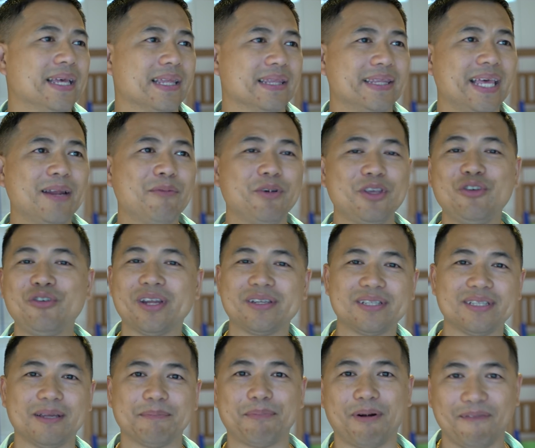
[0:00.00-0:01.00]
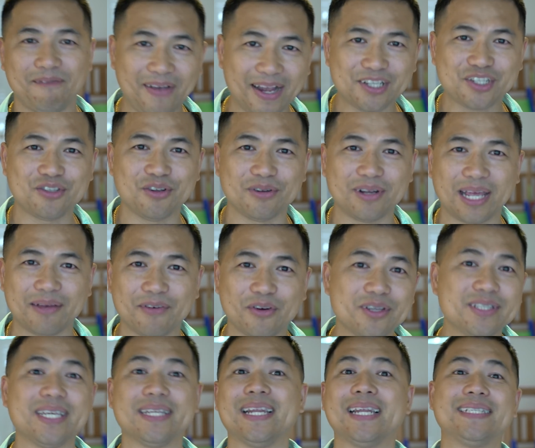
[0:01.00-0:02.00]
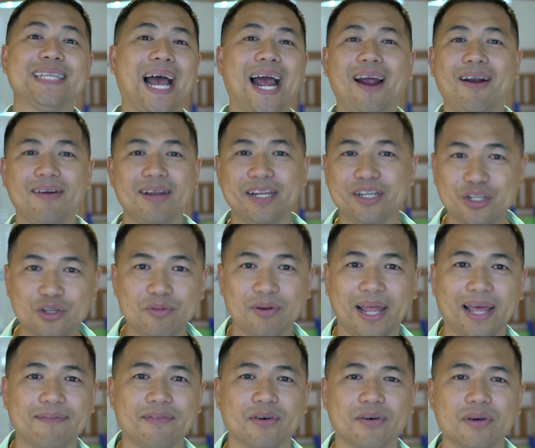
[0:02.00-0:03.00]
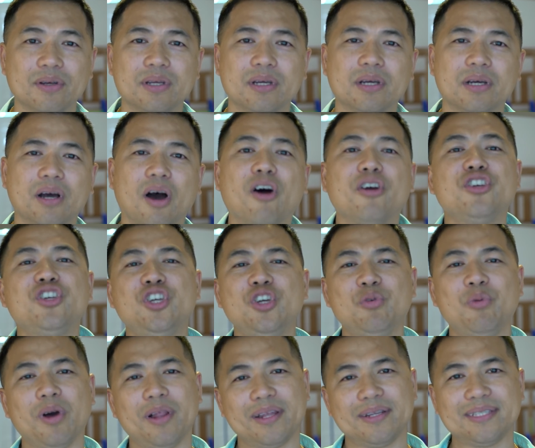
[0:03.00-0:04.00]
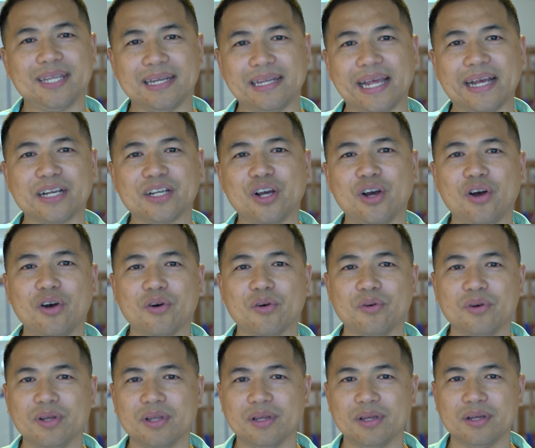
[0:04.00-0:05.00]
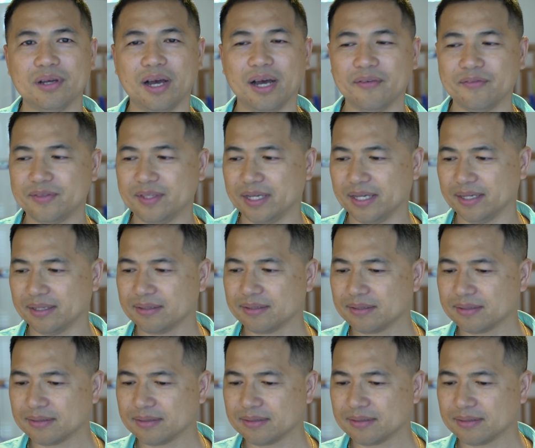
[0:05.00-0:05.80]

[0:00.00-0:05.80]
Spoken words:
Then when you get to the professional level, it's an entirely new level. Are you willing to let go of the